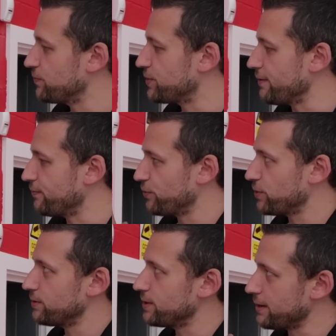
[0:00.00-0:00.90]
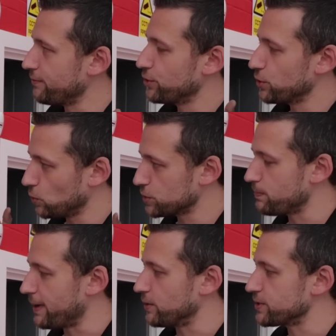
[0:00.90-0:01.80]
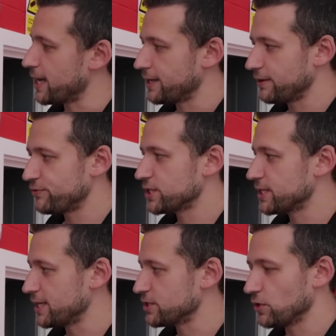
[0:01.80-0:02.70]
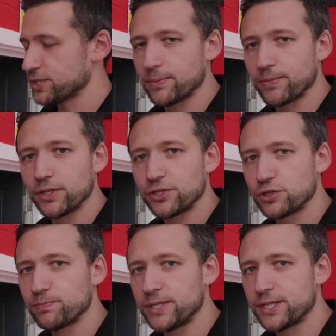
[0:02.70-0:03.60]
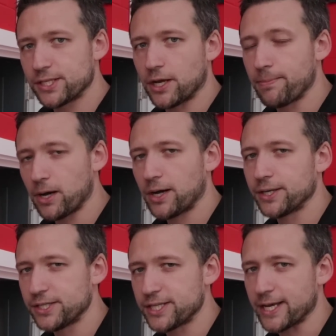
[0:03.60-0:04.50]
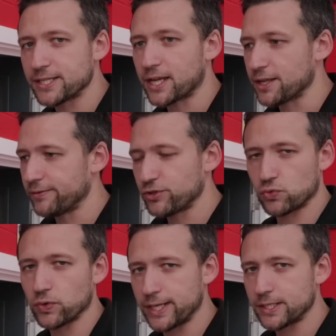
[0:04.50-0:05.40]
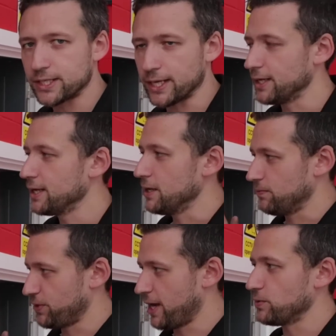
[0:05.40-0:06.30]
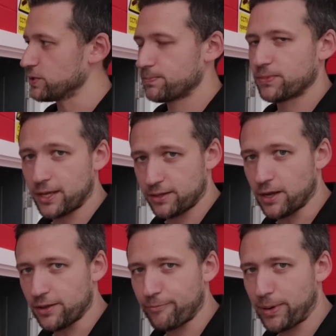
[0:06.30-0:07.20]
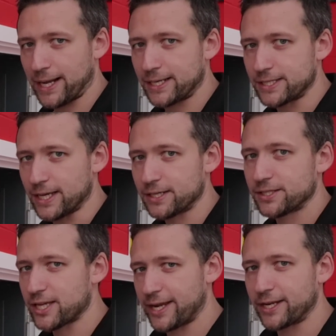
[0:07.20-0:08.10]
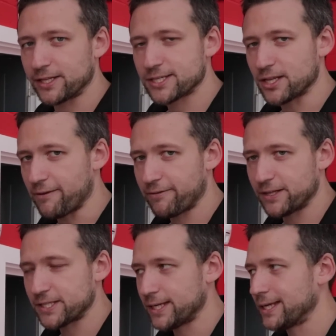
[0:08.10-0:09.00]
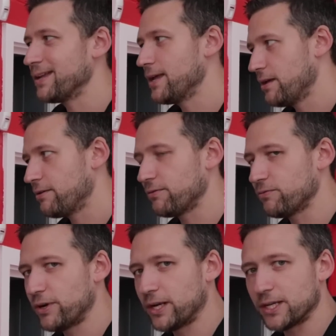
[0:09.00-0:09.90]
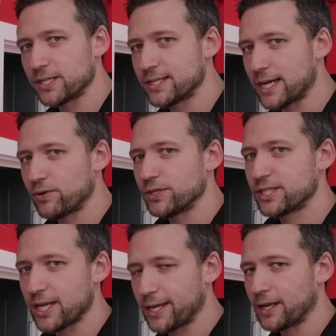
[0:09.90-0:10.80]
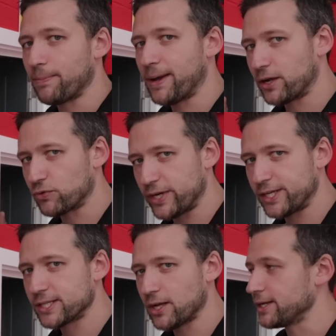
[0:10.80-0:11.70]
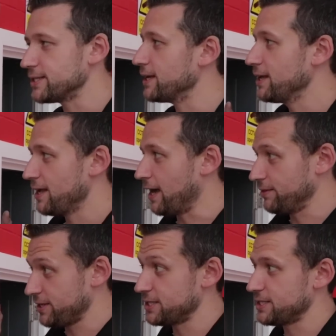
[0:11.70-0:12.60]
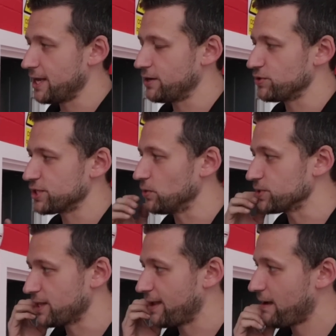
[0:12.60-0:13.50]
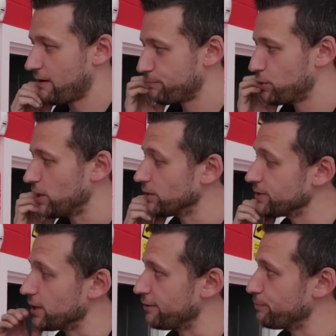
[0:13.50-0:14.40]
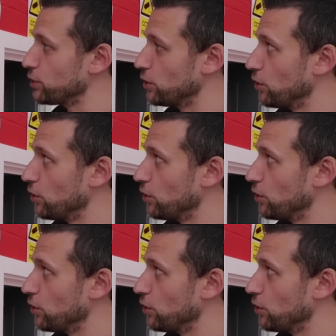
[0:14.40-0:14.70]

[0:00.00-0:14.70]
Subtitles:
they've thought about it, and it's not something that's just been designed behind a desk and they've just released it. They planned it, taken it to site, fitted it, realized there's errors, taken it back, redesigned it, and this is the end result. So they have put a